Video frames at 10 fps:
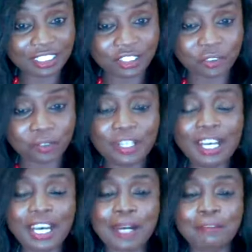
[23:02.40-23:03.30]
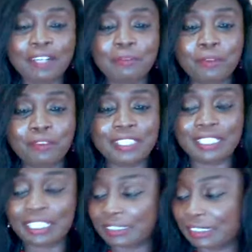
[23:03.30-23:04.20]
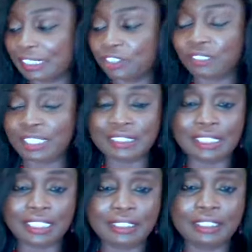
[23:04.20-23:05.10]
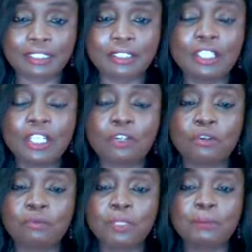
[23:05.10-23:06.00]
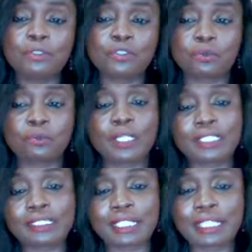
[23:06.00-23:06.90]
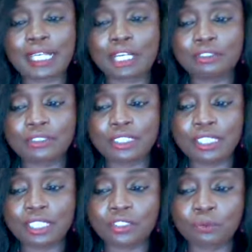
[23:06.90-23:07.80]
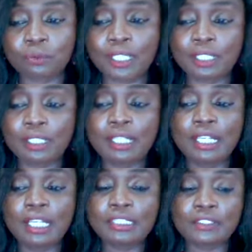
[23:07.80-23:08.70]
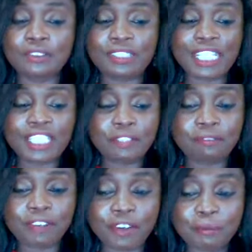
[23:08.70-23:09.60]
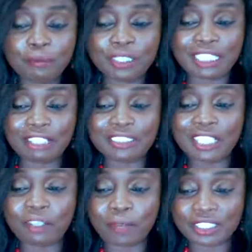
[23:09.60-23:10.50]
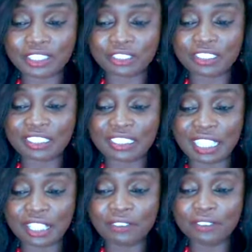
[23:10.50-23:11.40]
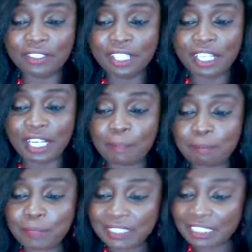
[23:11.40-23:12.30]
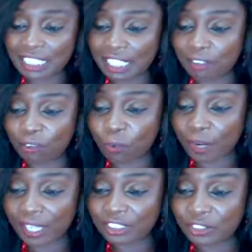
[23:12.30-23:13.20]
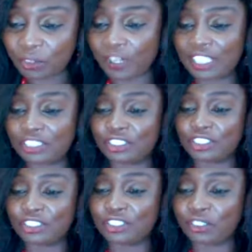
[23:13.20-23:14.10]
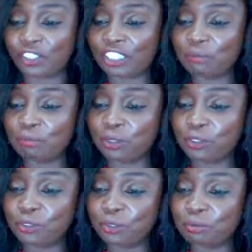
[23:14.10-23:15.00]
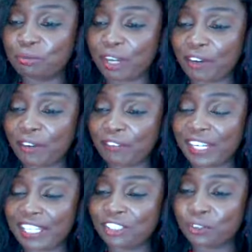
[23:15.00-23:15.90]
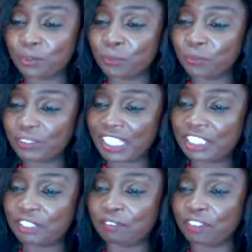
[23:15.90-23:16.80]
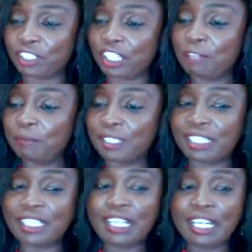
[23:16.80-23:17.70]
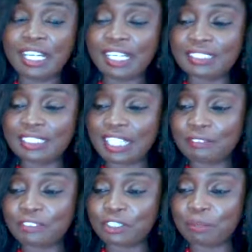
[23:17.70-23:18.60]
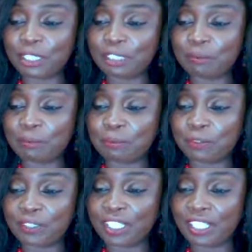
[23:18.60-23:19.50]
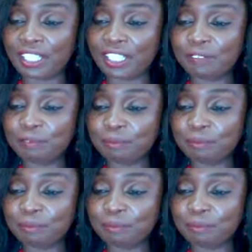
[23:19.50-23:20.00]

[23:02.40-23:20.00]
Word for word: So I'm already getting a translator who'll be able to work that out as well. So thank you very much. I'll take questions now. Um, Peter Nwato has just joined. Modupe Oreidowu, thank you for coming. I still have so many people here.